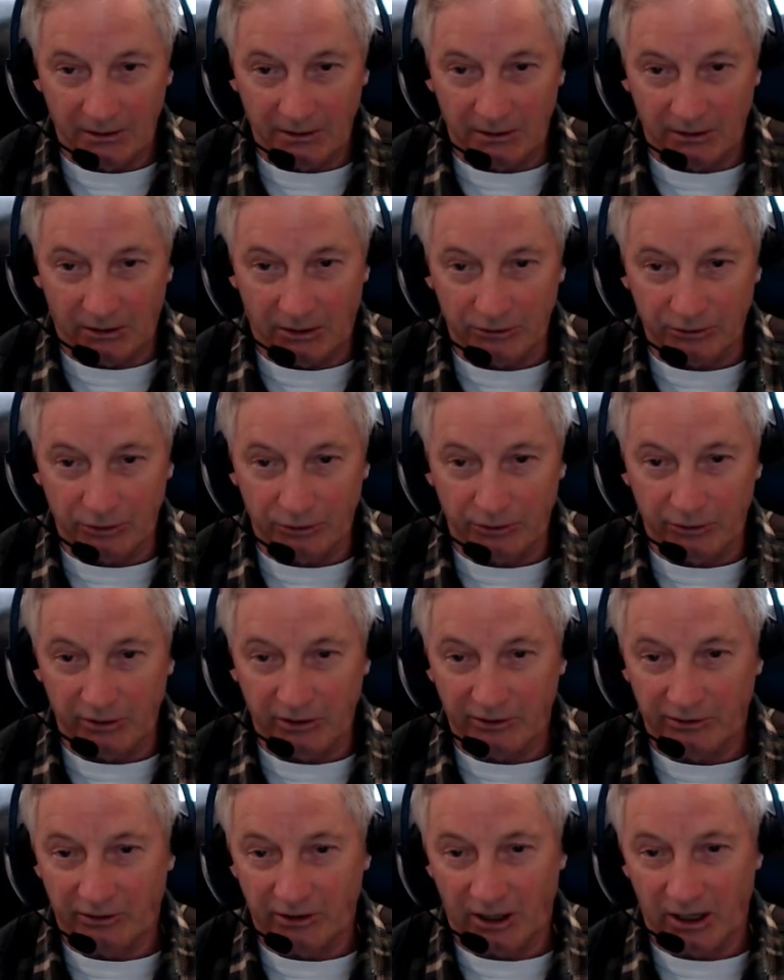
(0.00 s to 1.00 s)
Also during
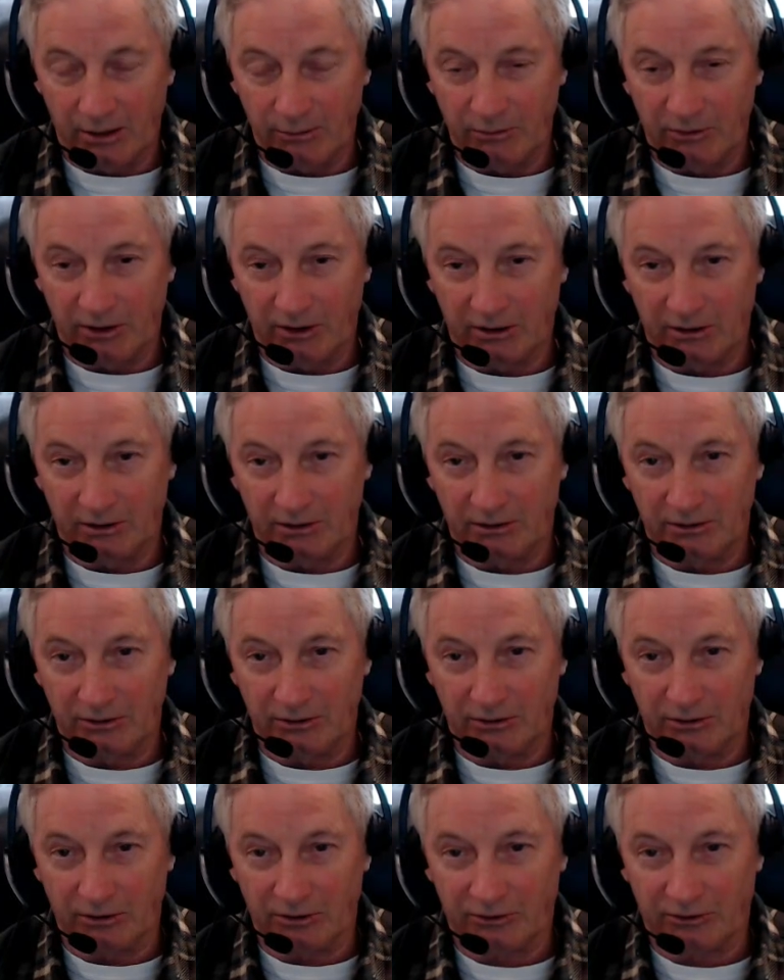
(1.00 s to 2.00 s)
this time that you're
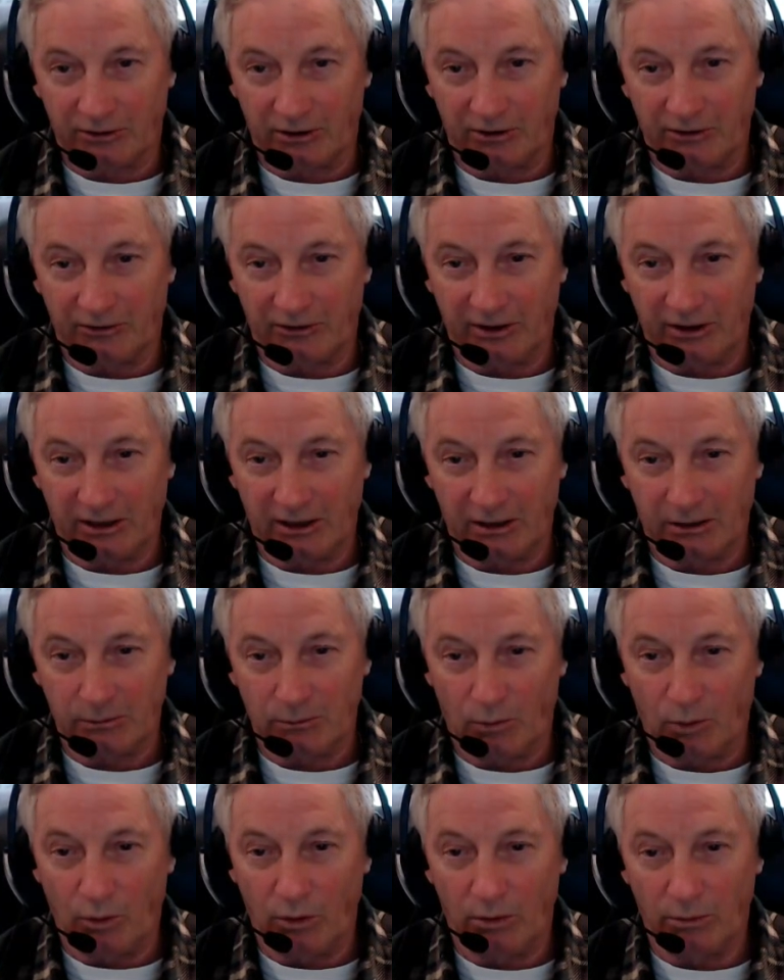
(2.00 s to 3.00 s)
going to start seeing
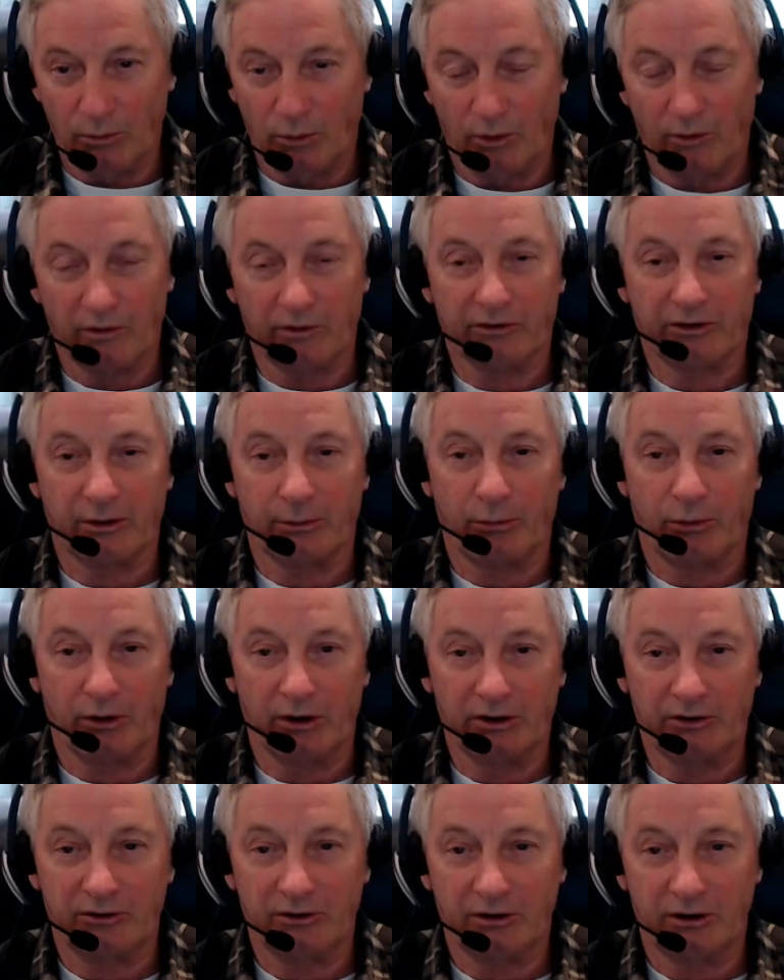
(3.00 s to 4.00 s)
more and more of the
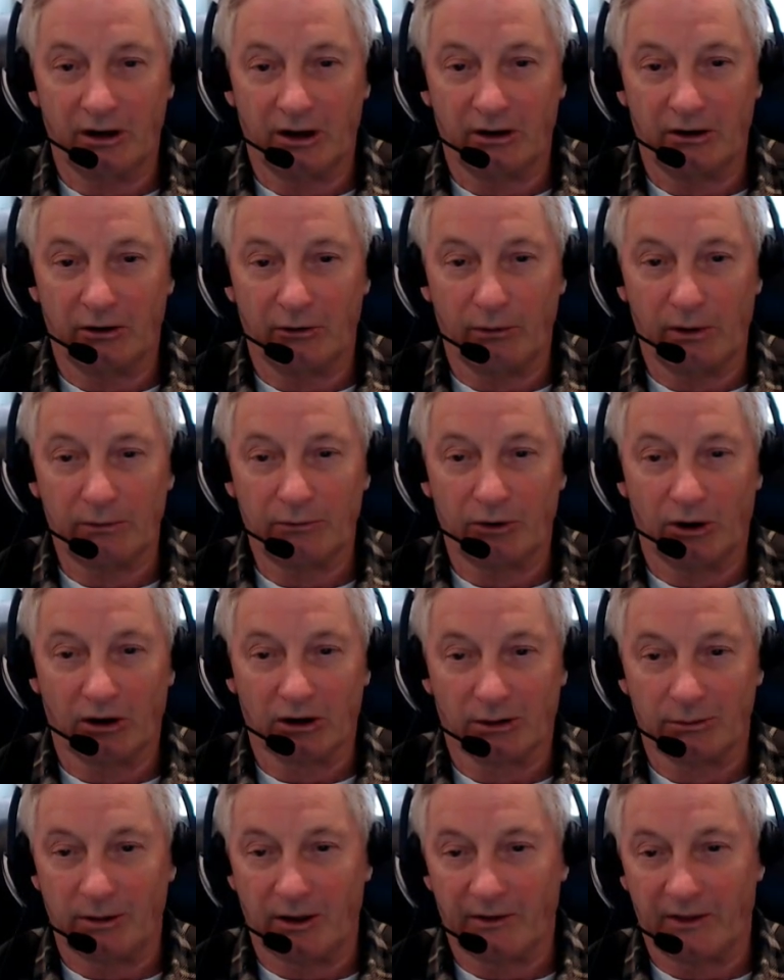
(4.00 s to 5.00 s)
separation. I know I've talked
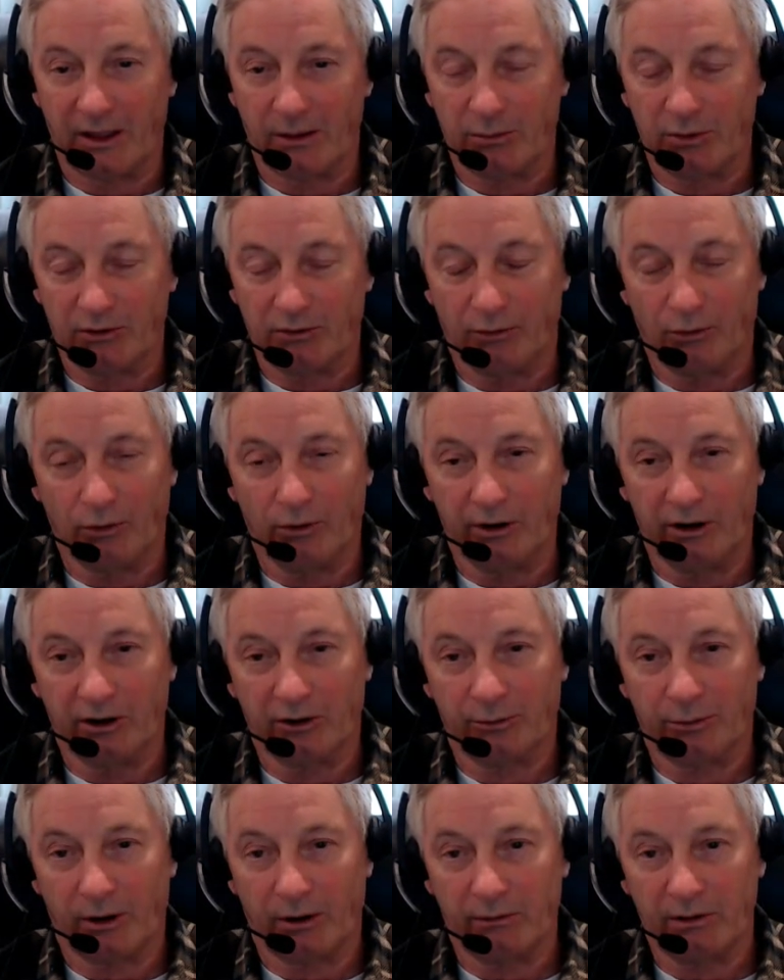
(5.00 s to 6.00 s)
about that before, and it's
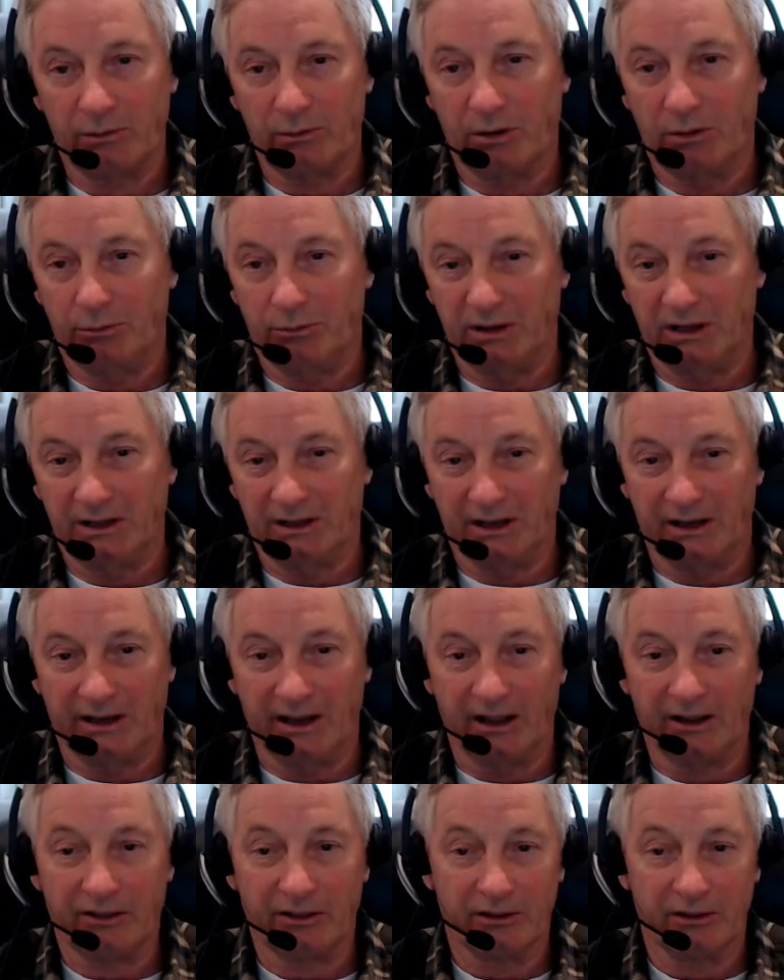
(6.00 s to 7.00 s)
probably been beat to death